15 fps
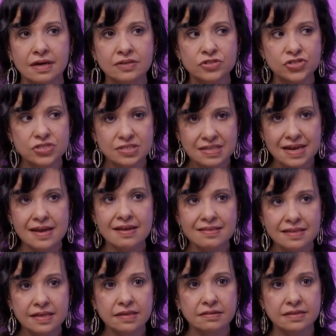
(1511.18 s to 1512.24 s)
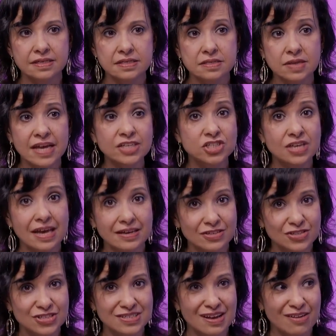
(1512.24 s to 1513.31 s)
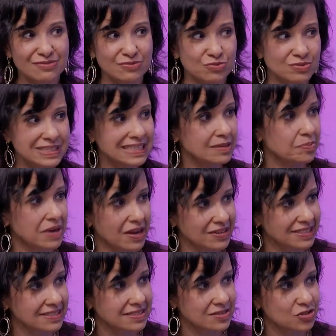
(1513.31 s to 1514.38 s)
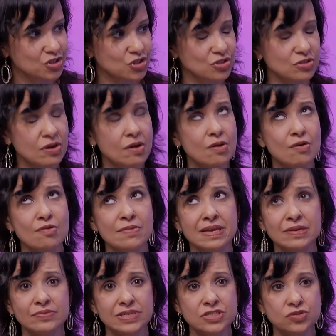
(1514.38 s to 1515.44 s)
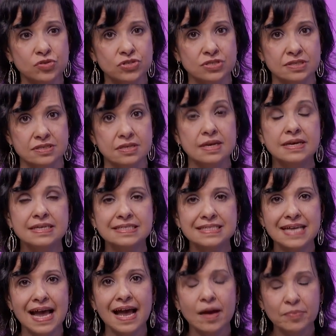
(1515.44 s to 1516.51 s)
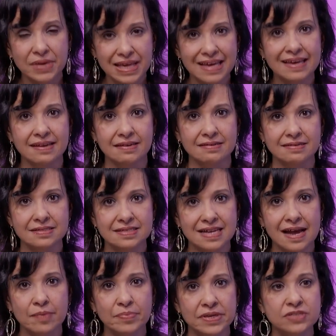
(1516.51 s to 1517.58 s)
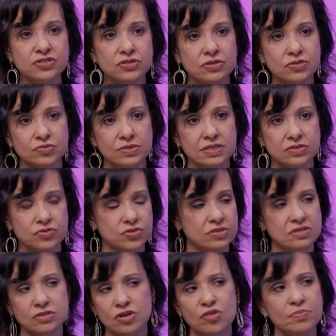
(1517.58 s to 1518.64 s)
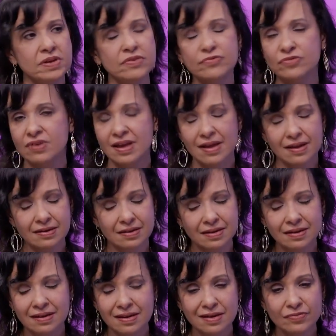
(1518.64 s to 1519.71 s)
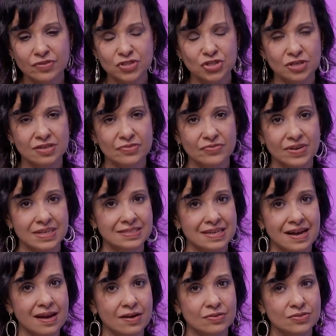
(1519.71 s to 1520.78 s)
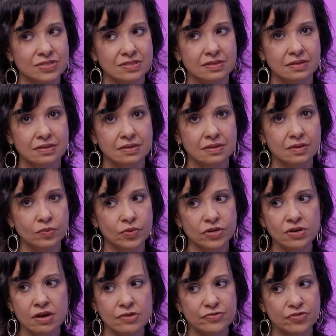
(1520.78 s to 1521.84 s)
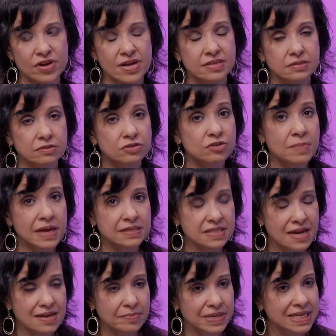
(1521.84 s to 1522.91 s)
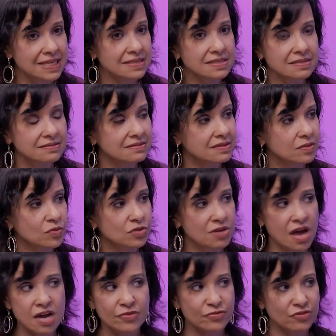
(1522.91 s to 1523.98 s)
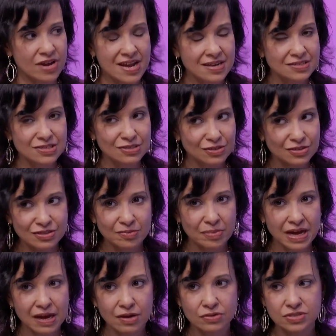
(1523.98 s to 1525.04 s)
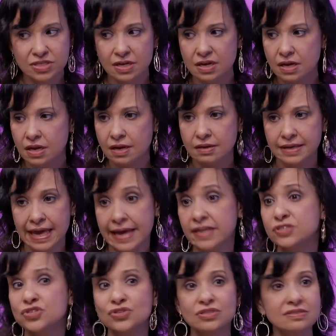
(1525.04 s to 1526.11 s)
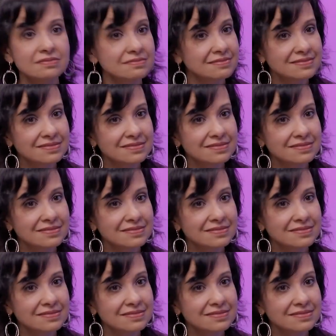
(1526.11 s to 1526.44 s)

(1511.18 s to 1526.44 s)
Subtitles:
Understand the illness, educate yourself, read about it. There's so many resources. Tap into those resources, and don't be afraid of what you're going to find out. We're not afraid to learn about diabetes. We're not afraid to learn about cancer.